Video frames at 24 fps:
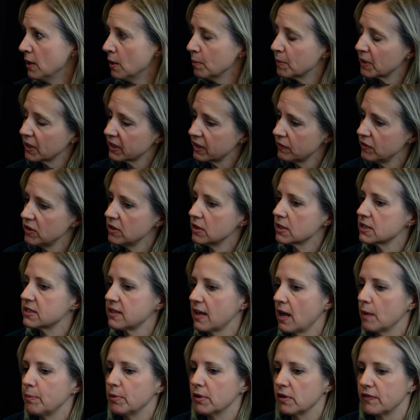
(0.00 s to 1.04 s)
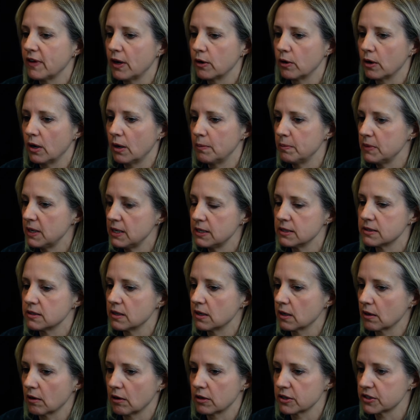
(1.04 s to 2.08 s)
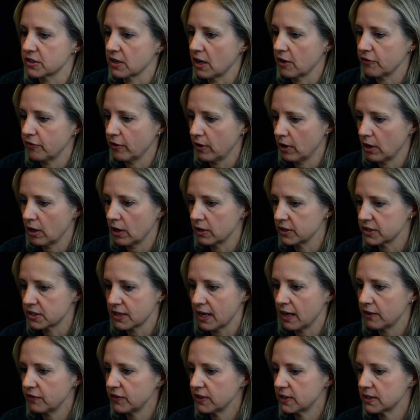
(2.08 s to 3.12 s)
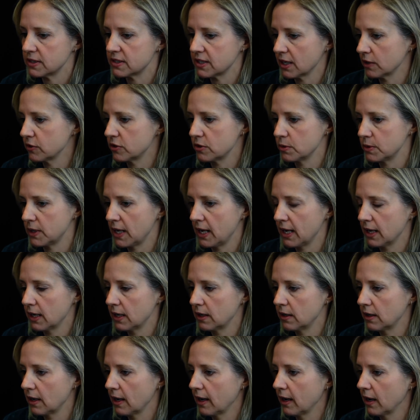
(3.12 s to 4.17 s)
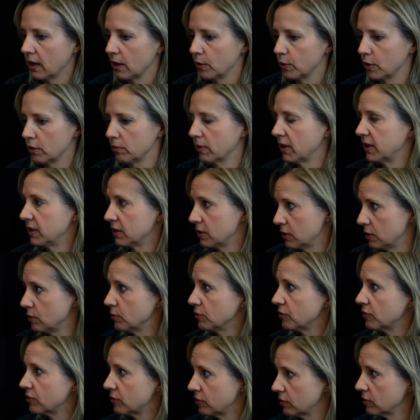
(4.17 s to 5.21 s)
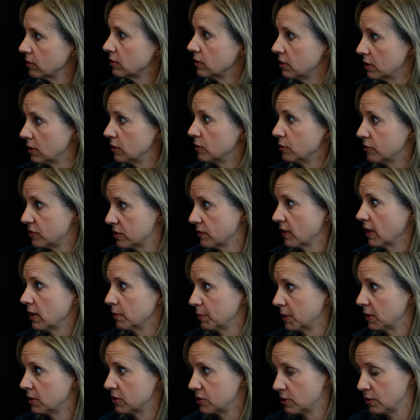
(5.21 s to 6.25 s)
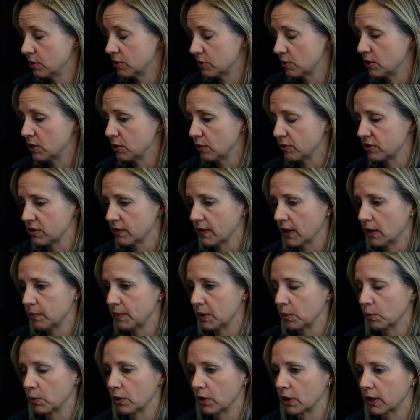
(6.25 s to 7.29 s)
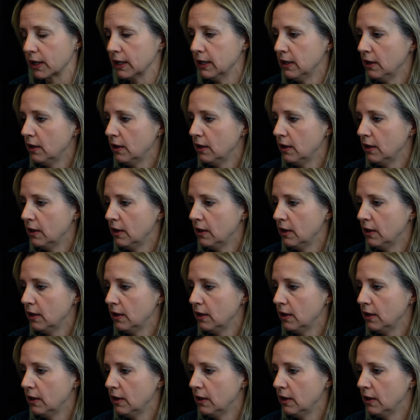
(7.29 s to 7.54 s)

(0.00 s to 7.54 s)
But I'll give you an example of how amazing our staff are. Our staff in South Sudan, who are running youth development, doing youth development work.